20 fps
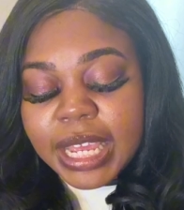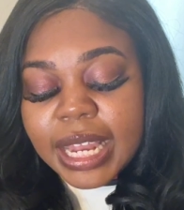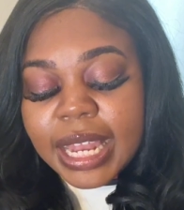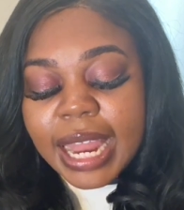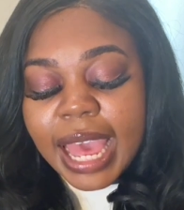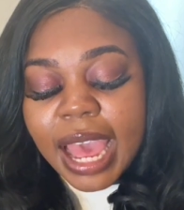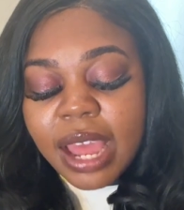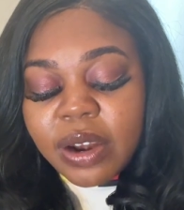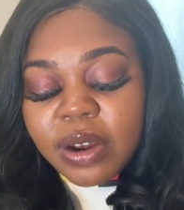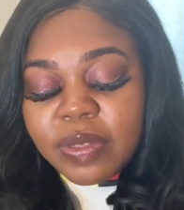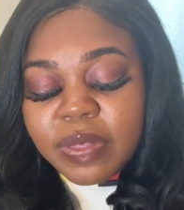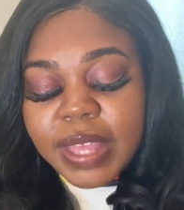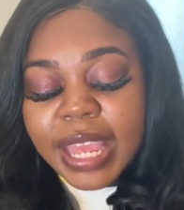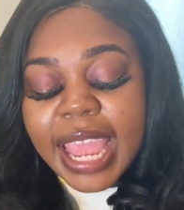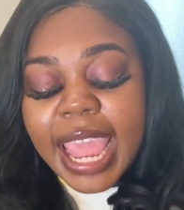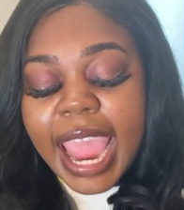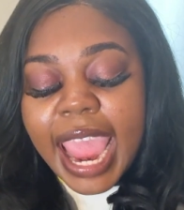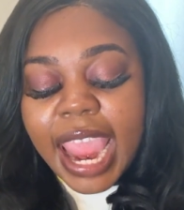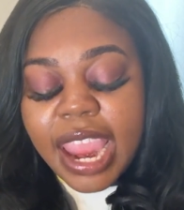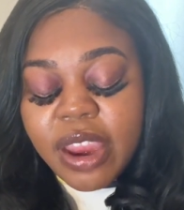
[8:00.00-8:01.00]
louder
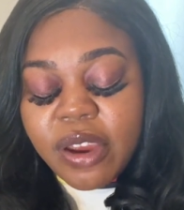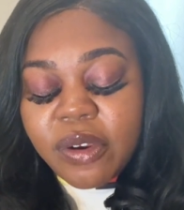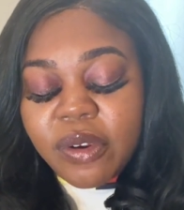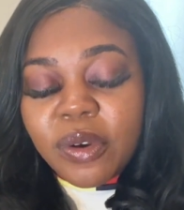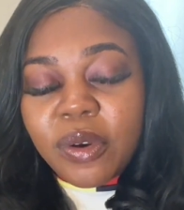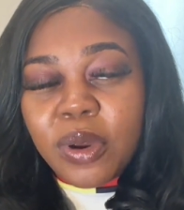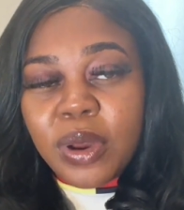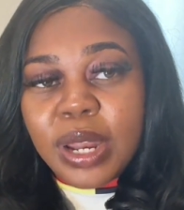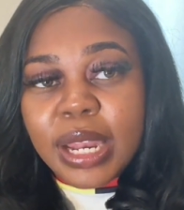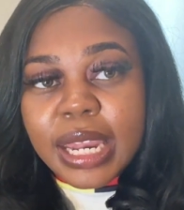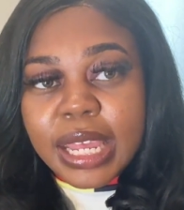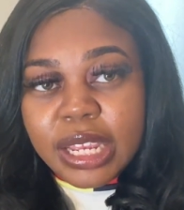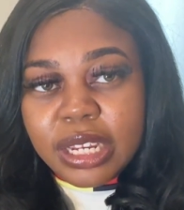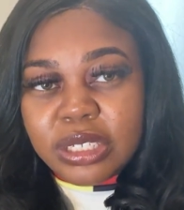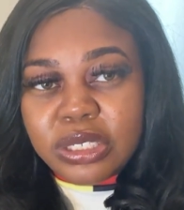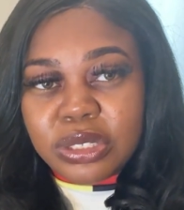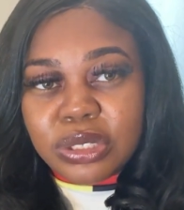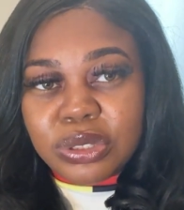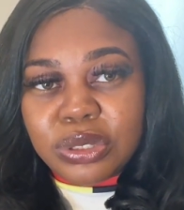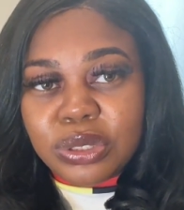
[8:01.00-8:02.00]
than anger
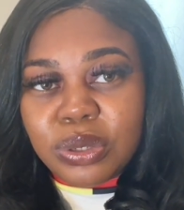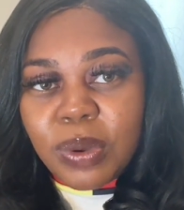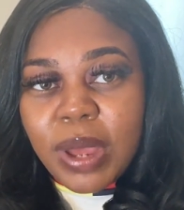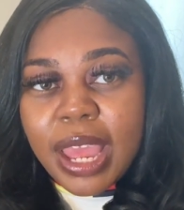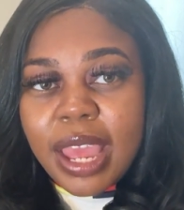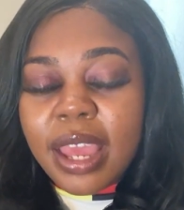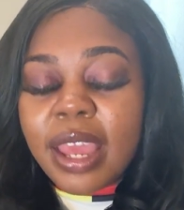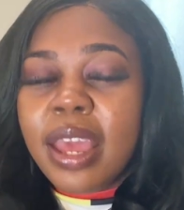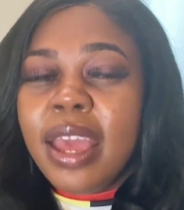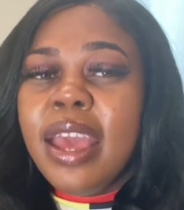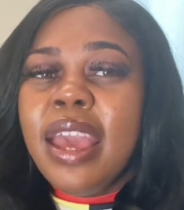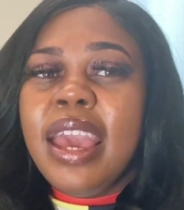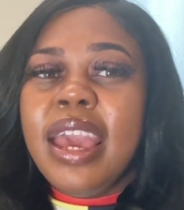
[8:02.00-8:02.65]
lectures, okay?